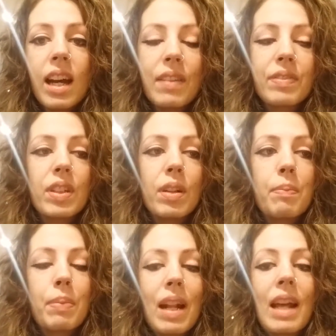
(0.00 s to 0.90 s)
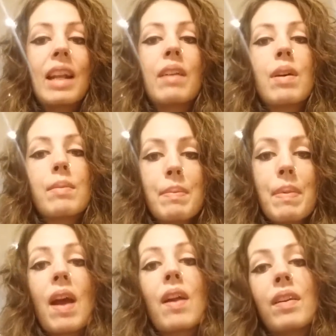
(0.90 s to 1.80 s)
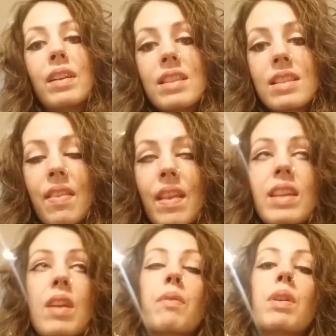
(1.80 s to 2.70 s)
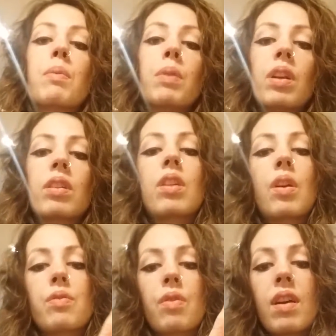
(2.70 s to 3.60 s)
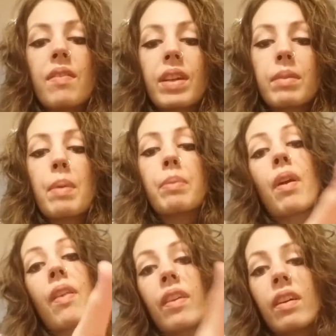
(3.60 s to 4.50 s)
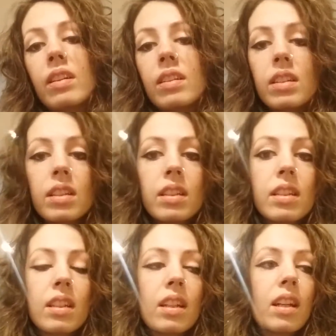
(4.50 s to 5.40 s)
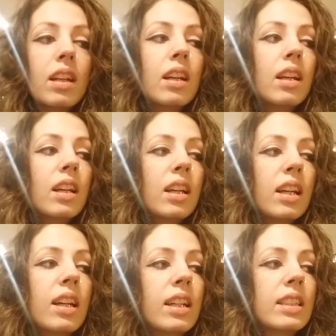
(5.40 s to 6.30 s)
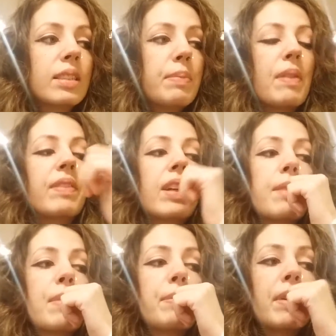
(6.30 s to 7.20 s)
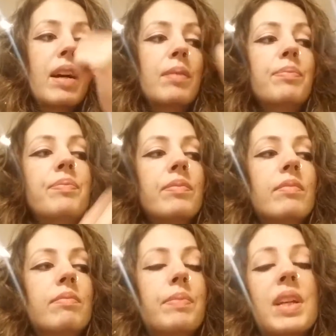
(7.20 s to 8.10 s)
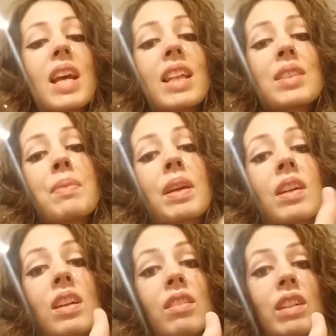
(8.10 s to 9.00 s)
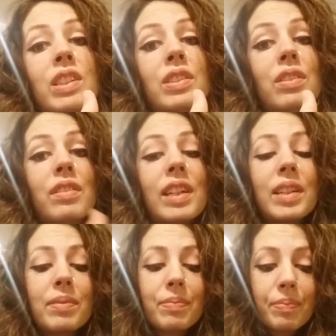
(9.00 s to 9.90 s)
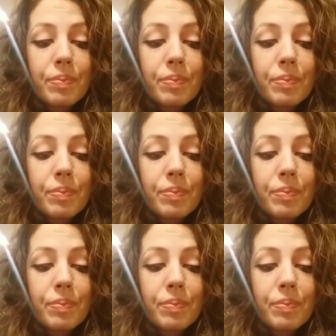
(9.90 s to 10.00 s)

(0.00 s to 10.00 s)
I have to plan it around my parents, and they don't really want to go driving, and my brother, and it's a bit of a nightmare. But yeah, that's my car crash story.